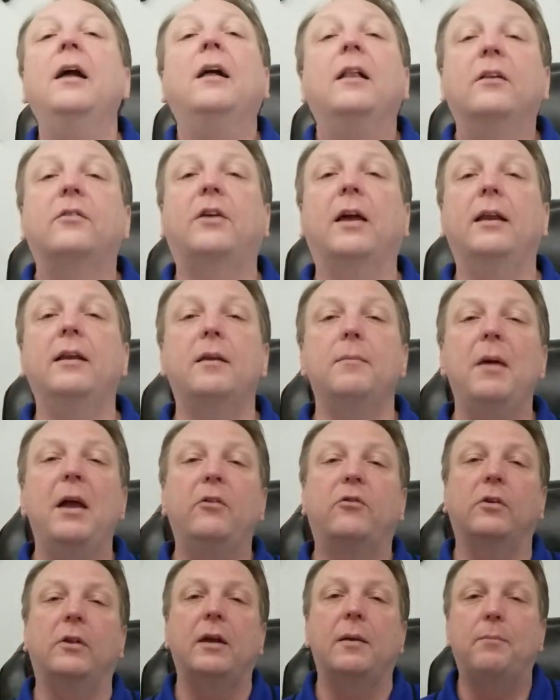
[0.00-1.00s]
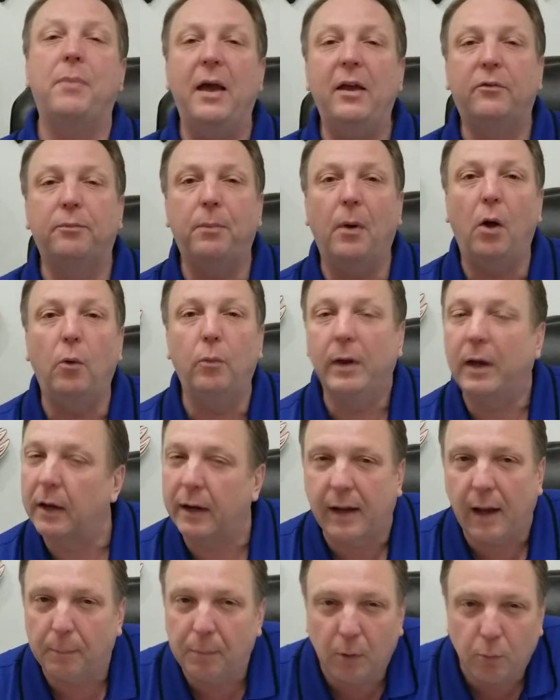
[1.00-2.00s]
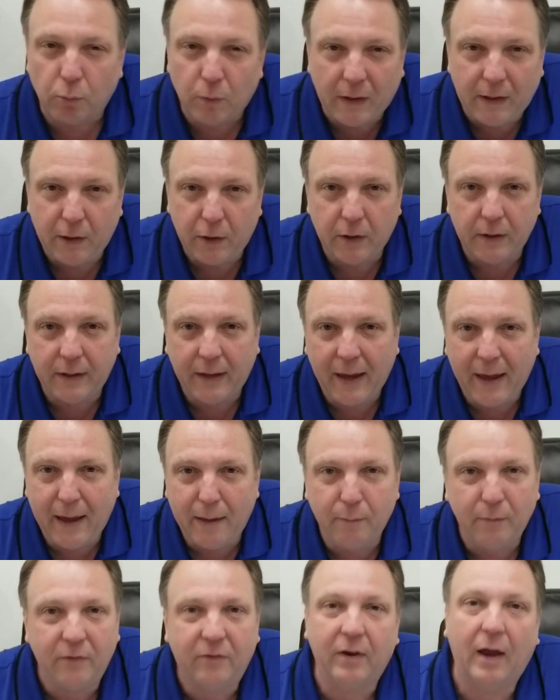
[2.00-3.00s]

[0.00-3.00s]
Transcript: Let's get into Major League Baseball. We got a couple of really good games.